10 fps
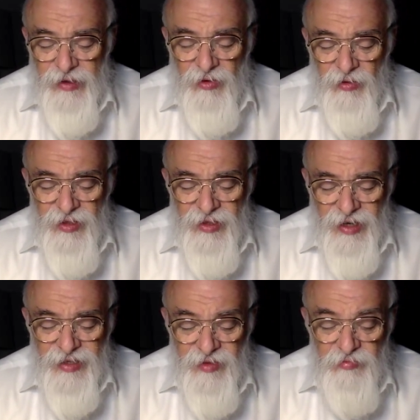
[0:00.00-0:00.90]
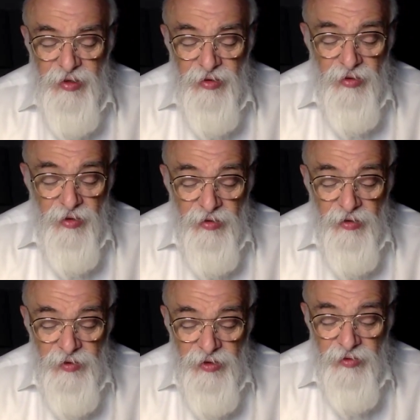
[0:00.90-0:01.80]
agolus nasa bir
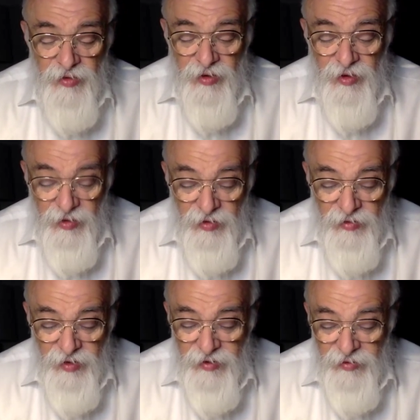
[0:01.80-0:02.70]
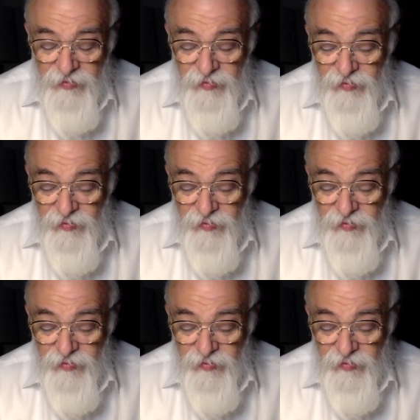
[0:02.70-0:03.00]
We shouldn't think, okay.